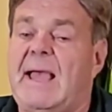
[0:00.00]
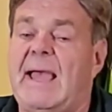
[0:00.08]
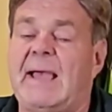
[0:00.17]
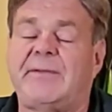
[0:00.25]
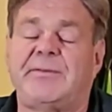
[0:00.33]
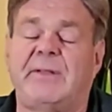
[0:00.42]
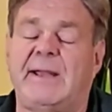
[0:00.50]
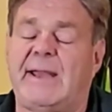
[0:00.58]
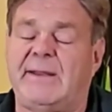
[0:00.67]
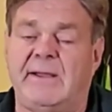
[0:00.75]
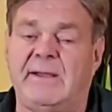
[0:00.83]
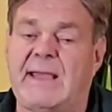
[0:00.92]
Excellent
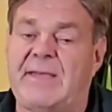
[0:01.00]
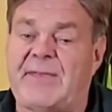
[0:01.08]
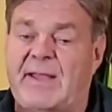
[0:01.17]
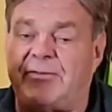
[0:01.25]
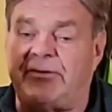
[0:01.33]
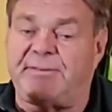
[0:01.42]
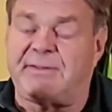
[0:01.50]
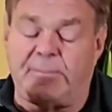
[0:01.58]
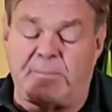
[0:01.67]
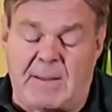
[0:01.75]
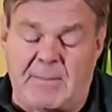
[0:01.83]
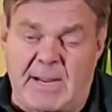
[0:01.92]
idea. And that just
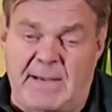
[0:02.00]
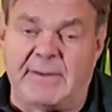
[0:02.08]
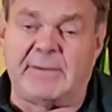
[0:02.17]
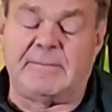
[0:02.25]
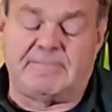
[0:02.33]
slipped my mind.